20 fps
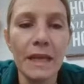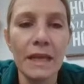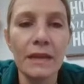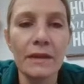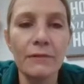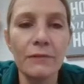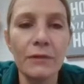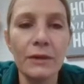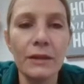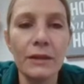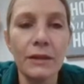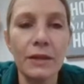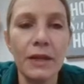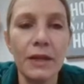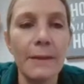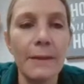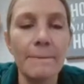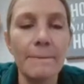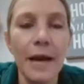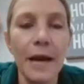And if we
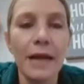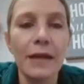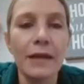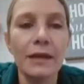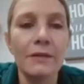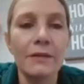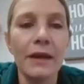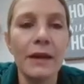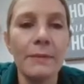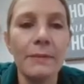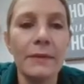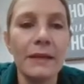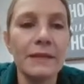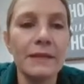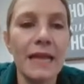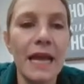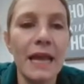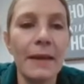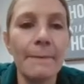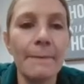look at bier, that
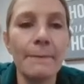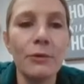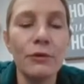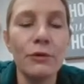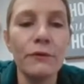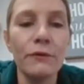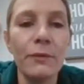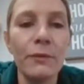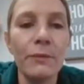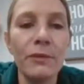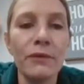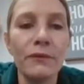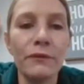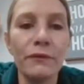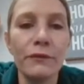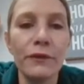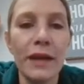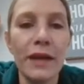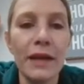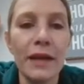means a movable
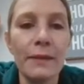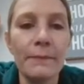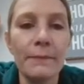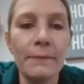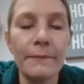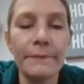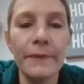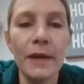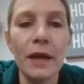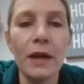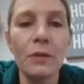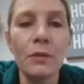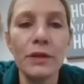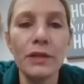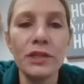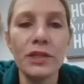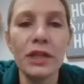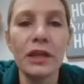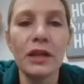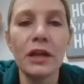frame on
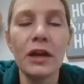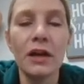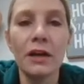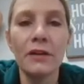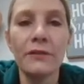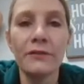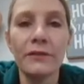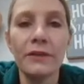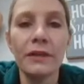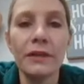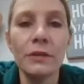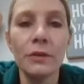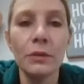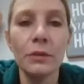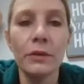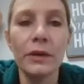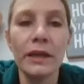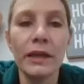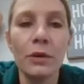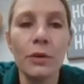which a coffin
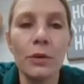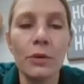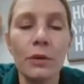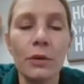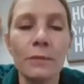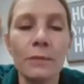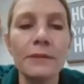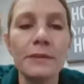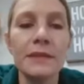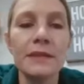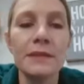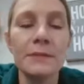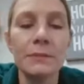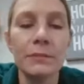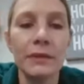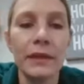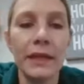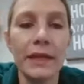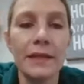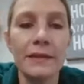or a corpse is
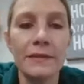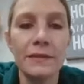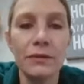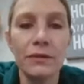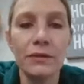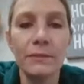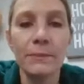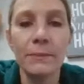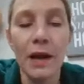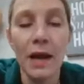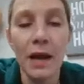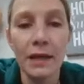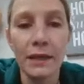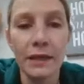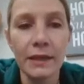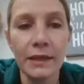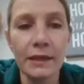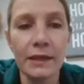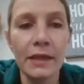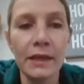placed, so a
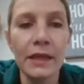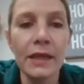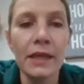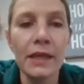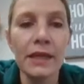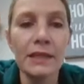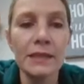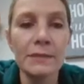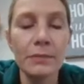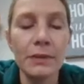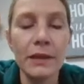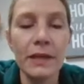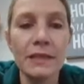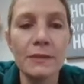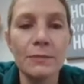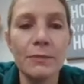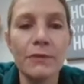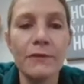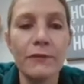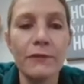body is
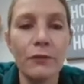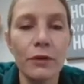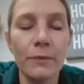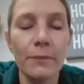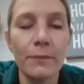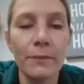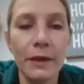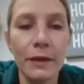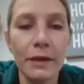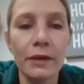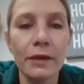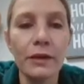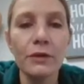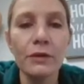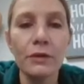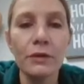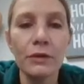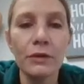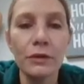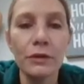placed before
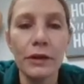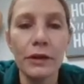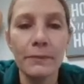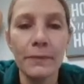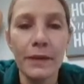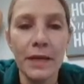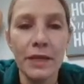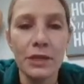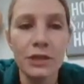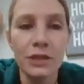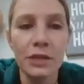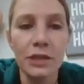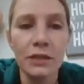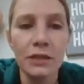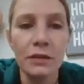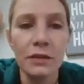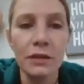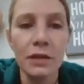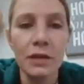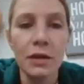burial or
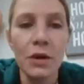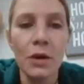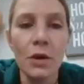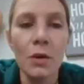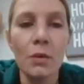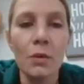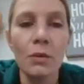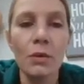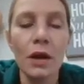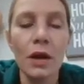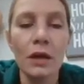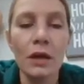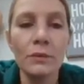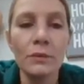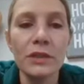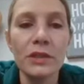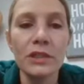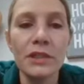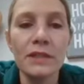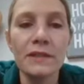cremation or
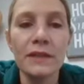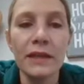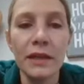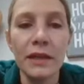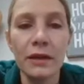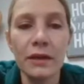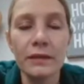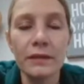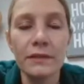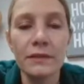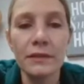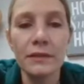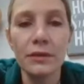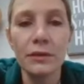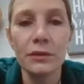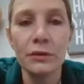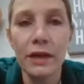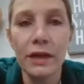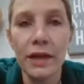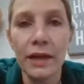on which is carried to
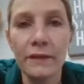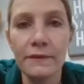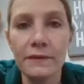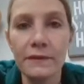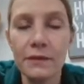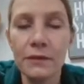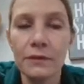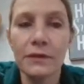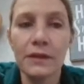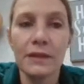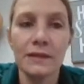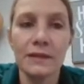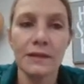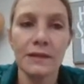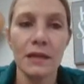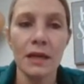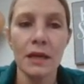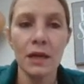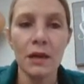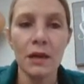the grave. So that's